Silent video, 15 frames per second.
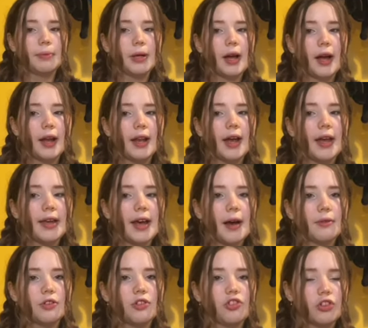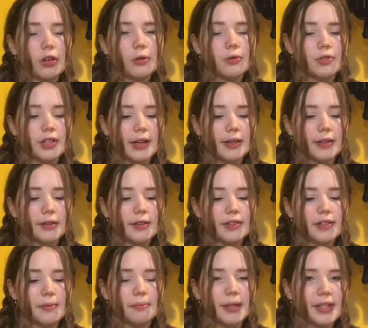but I like how it shows like the
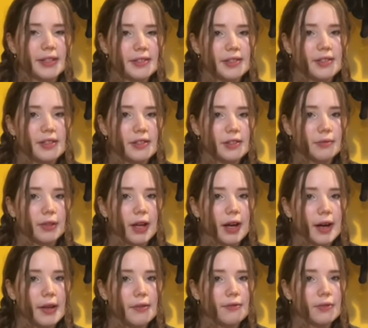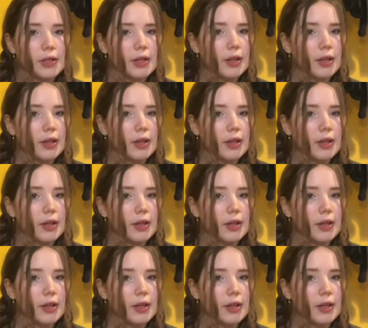simplicities of life